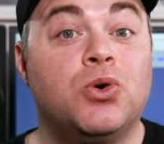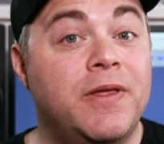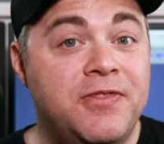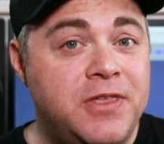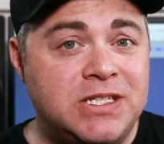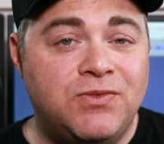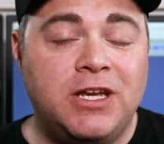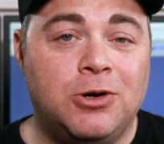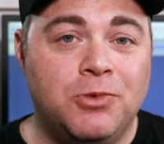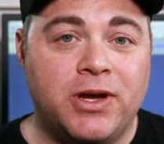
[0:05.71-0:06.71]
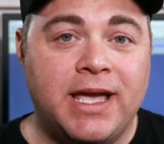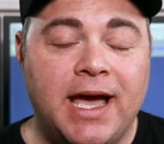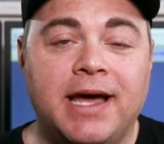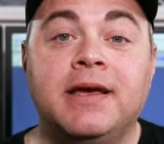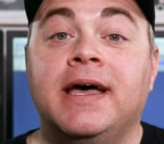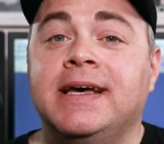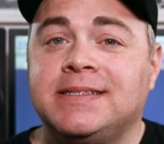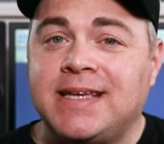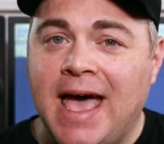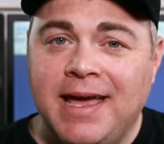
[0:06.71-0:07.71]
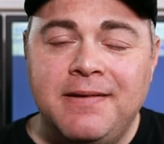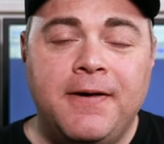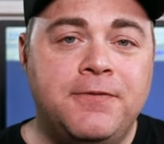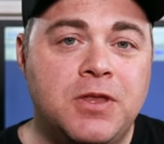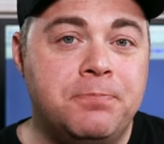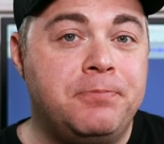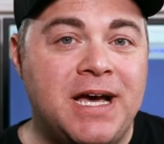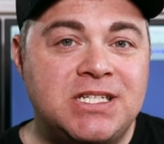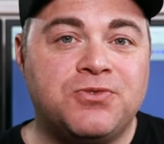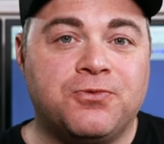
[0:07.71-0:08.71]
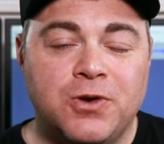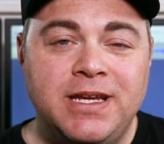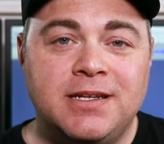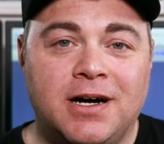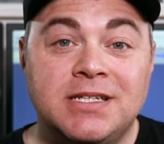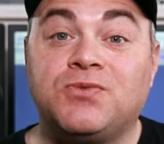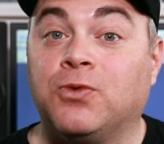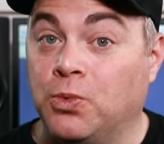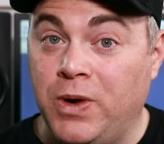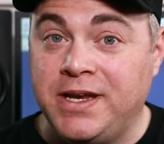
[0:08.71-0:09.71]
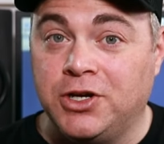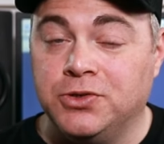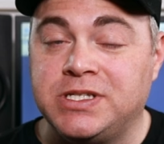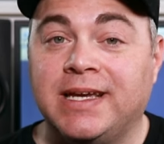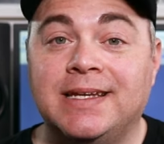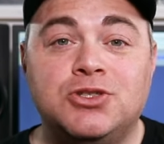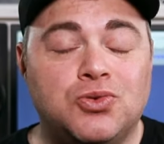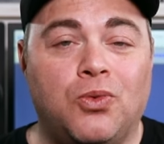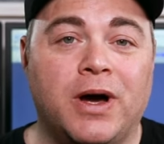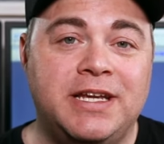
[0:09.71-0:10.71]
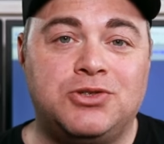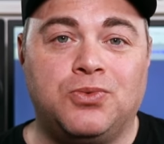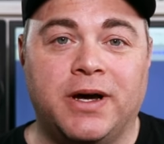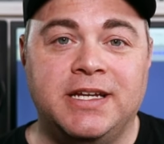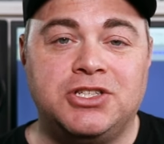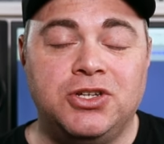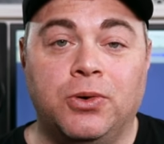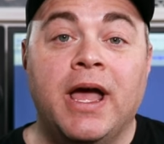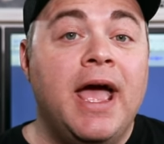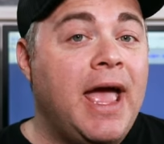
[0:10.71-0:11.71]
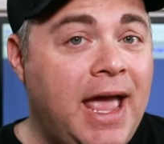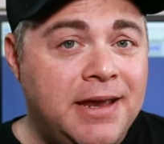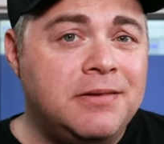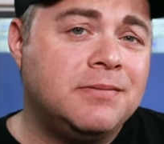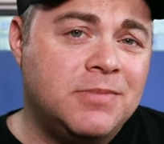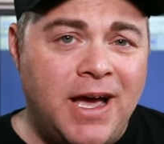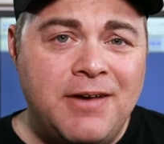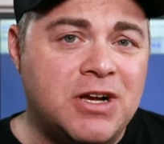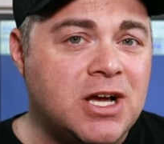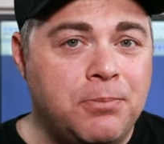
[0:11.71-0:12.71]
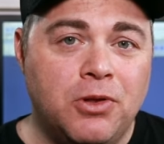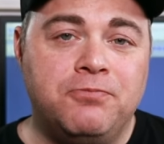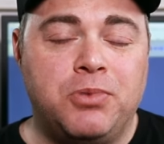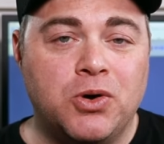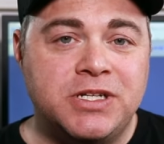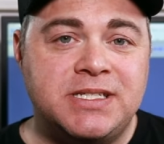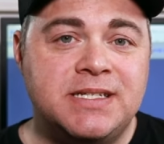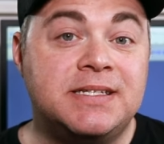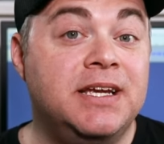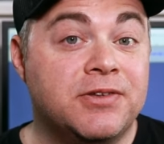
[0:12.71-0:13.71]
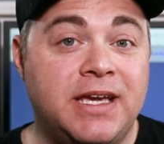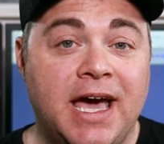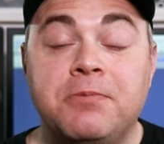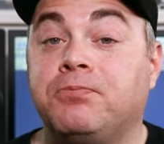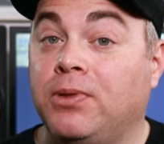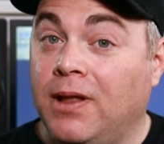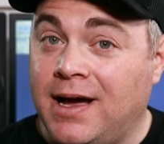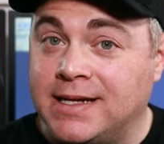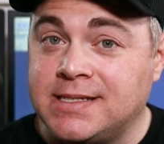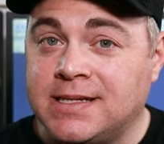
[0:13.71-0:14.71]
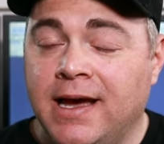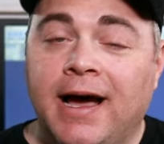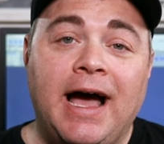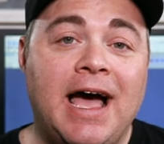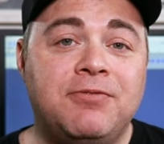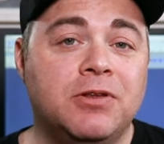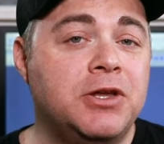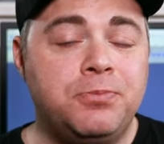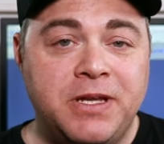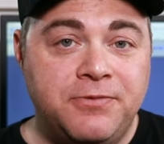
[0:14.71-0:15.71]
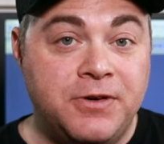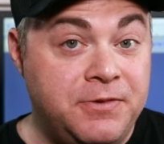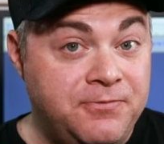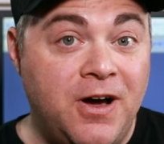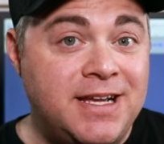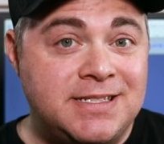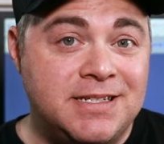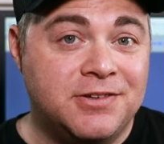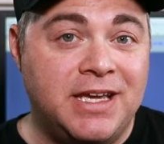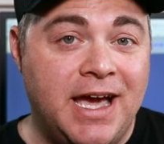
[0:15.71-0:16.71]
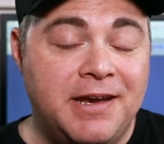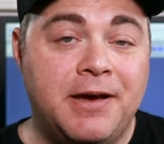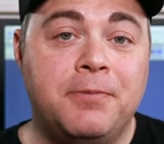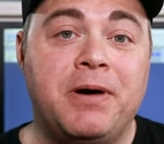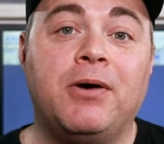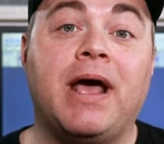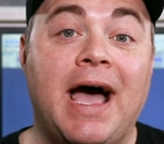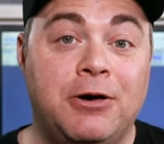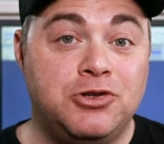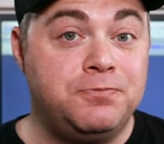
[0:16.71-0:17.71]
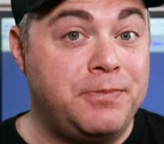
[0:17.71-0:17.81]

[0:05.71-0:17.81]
So in this video, I'm looking at ten of the best free D A Ws for Windows in twenty twenty-two. And I have a couple of bonuses near the end, plus I have a little bit of advice near the end about how to